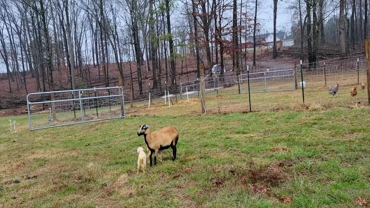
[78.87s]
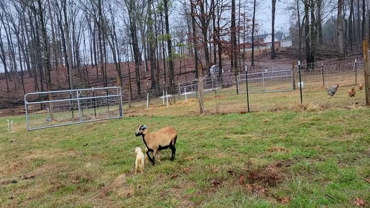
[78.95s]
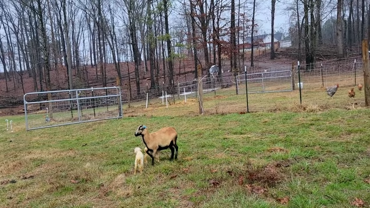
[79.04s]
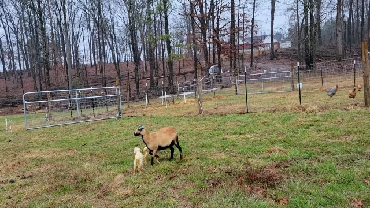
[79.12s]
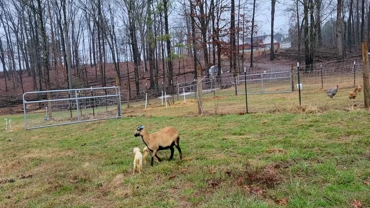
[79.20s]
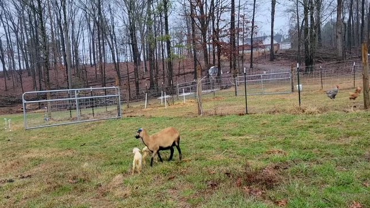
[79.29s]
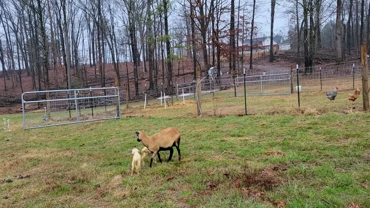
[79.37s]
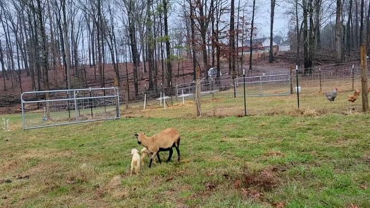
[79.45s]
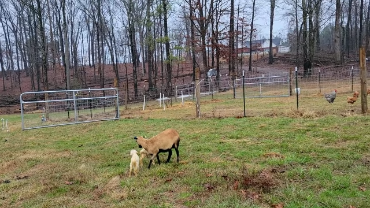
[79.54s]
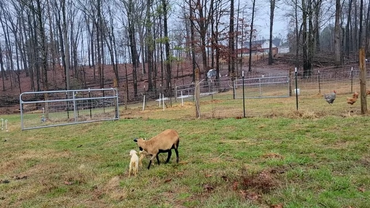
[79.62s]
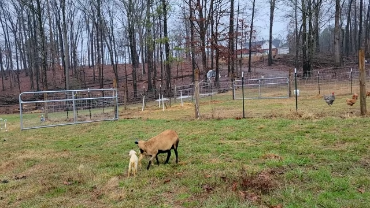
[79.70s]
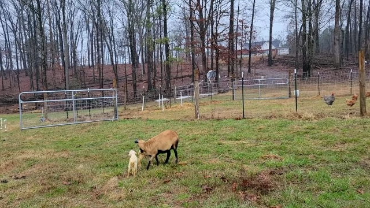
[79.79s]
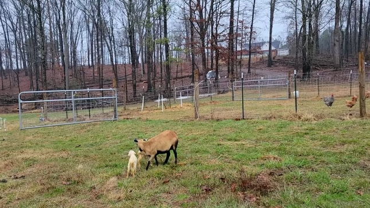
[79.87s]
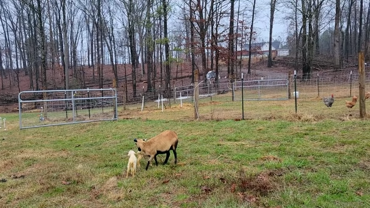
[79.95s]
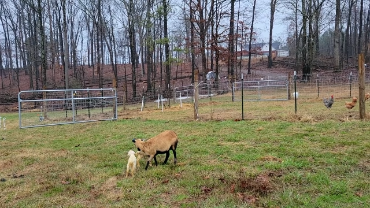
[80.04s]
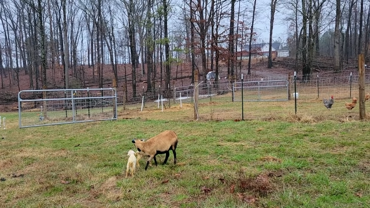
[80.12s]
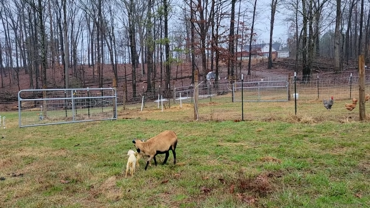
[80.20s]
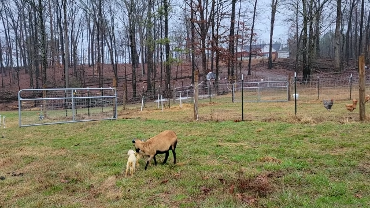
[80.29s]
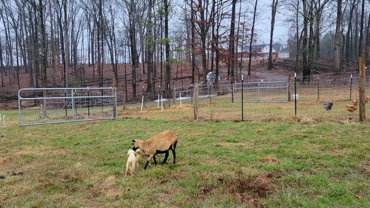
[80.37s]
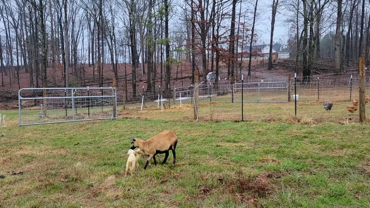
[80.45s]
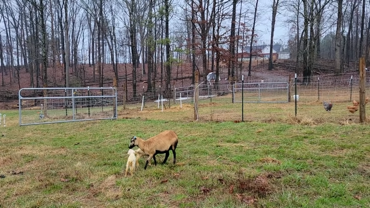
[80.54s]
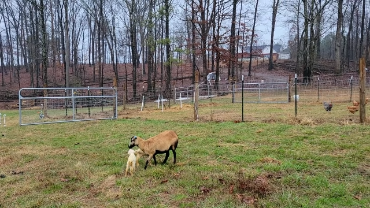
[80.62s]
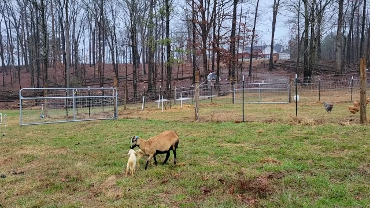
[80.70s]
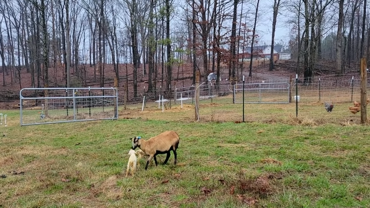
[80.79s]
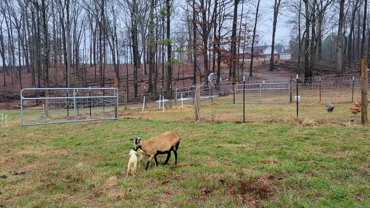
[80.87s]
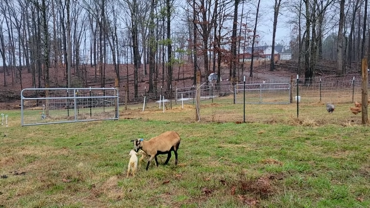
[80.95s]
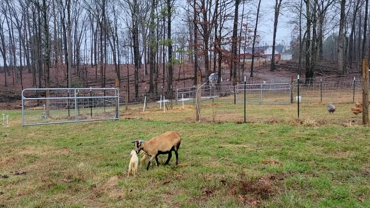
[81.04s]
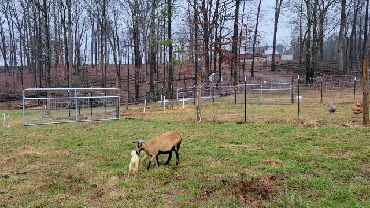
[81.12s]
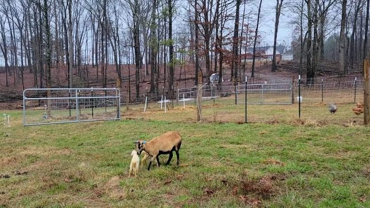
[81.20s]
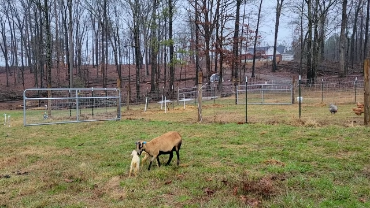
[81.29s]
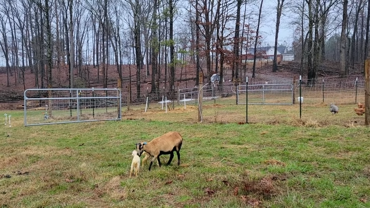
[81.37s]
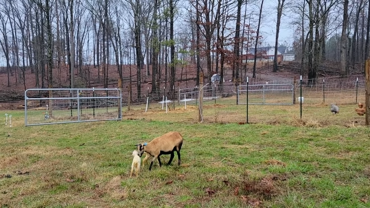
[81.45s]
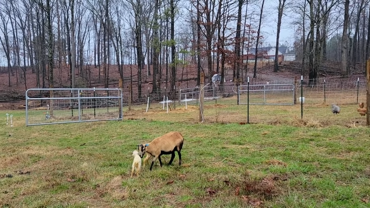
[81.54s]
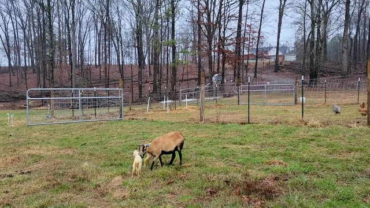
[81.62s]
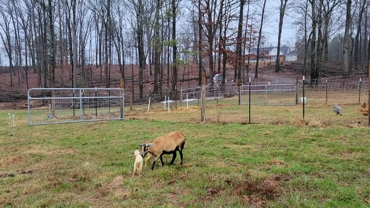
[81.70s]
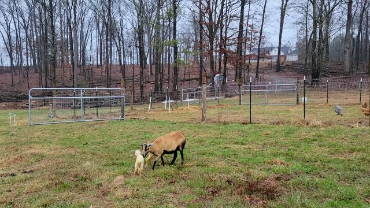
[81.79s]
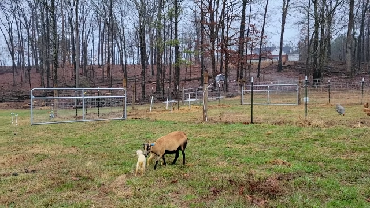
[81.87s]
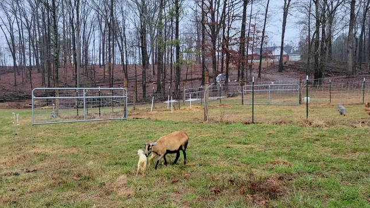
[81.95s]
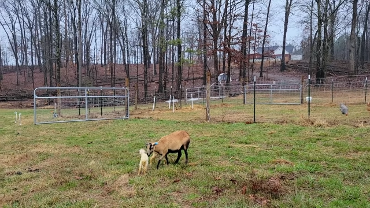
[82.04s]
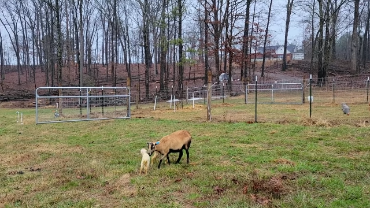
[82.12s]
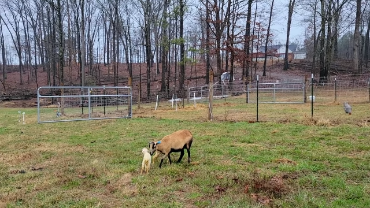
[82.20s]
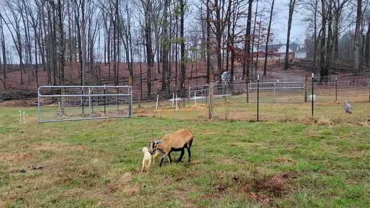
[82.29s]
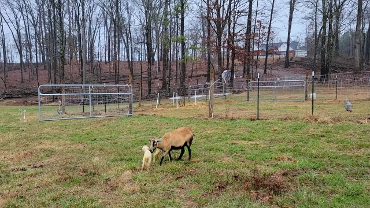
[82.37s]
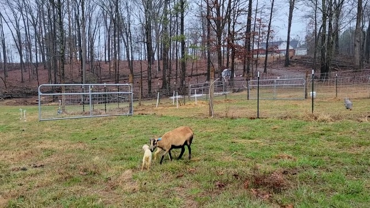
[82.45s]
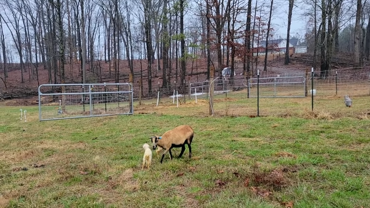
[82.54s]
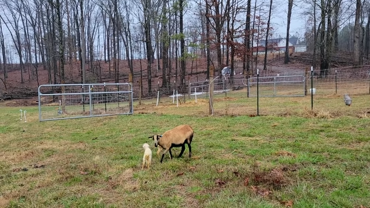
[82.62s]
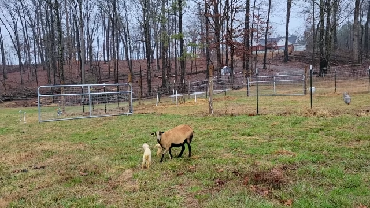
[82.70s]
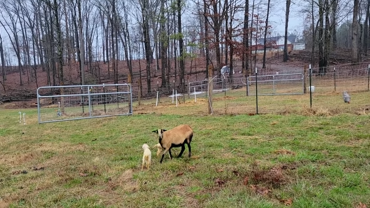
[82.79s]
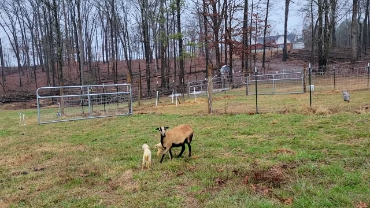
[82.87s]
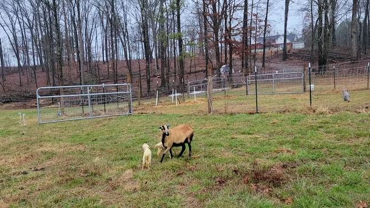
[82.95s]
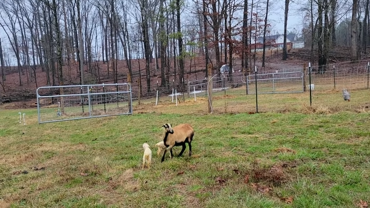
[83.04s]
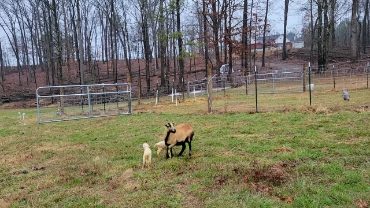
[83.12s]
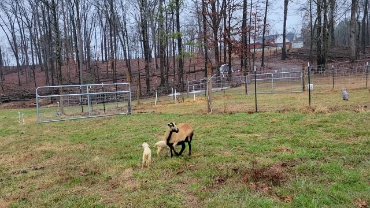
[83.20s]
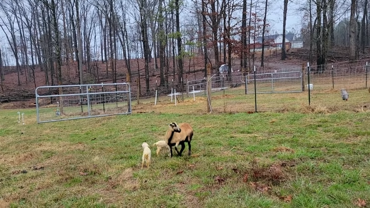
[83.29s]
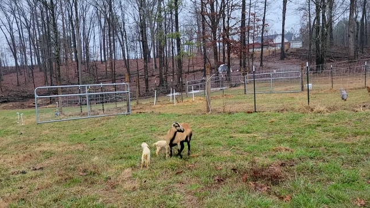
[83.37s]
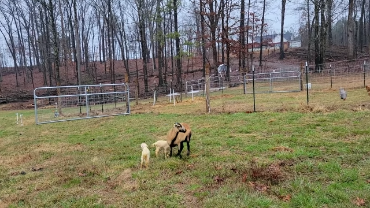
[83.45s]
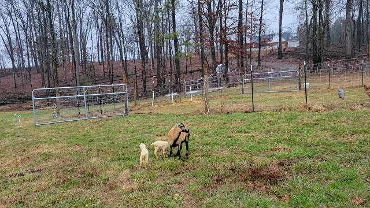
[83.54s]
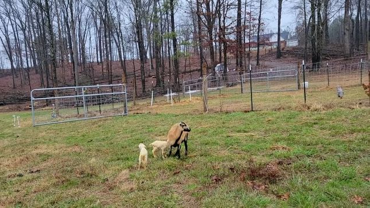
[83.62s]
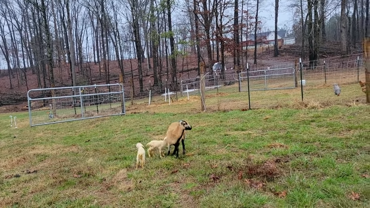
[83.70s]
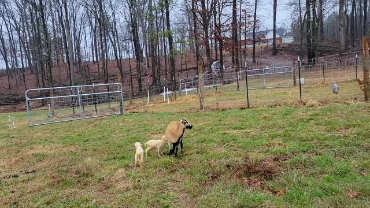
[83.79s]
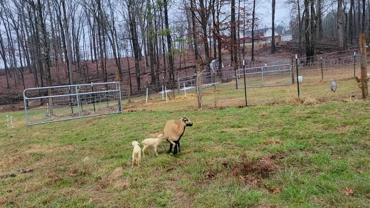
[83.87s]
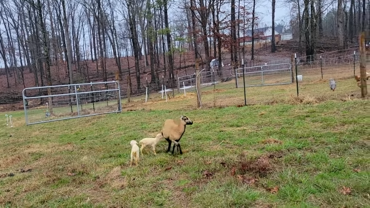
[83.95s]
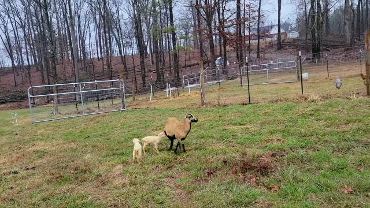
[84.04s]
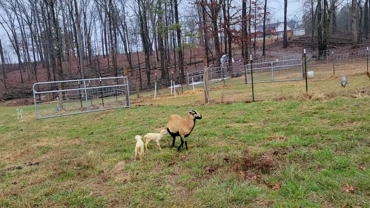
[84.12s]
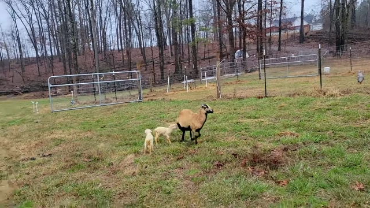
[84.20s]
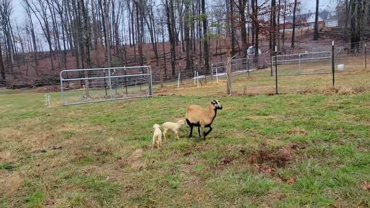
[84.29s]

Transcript: No face is visible, so there are no lips to read.